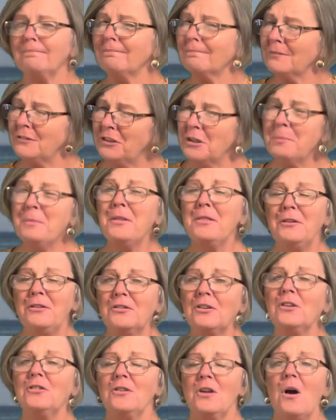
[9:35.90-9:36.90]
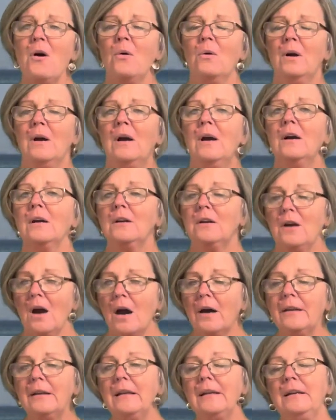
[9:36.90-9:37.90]
Timothy says, no,
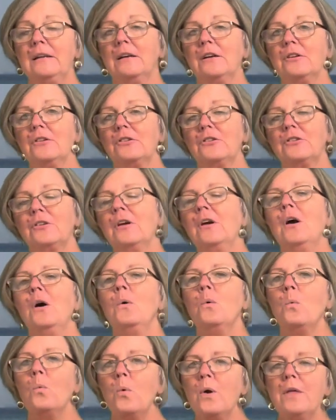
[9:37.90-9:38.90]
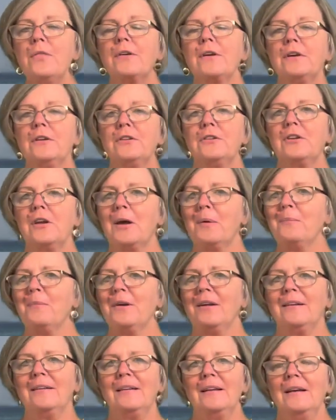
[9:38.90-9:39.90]
godliness with
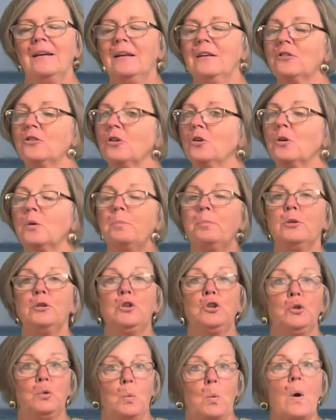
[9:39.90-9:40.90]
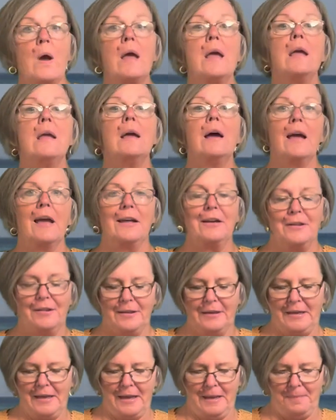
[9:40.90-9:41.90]
contentment is going to put you way ahead of the
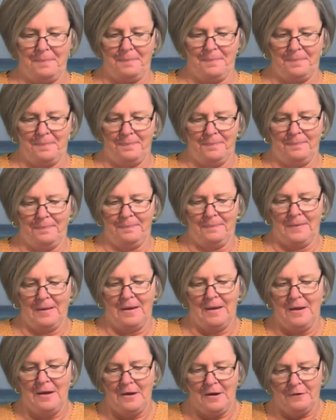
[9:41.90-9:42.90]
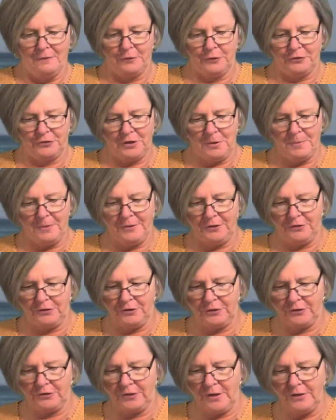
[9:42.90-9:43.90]
game. 1 Timothy
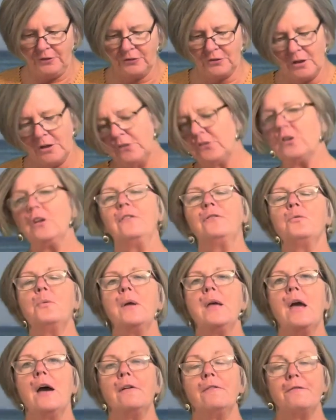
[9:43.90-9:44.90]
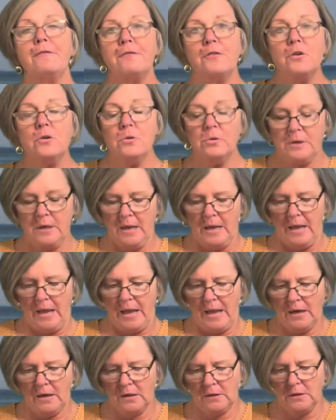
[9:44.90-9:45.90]
6:8 says, if we have food
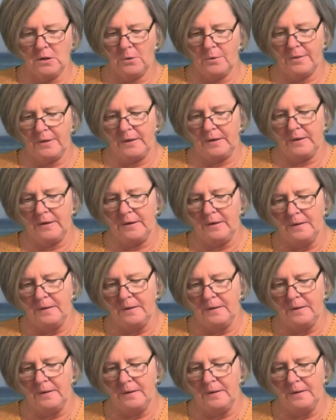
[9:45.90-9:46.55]
and clothing,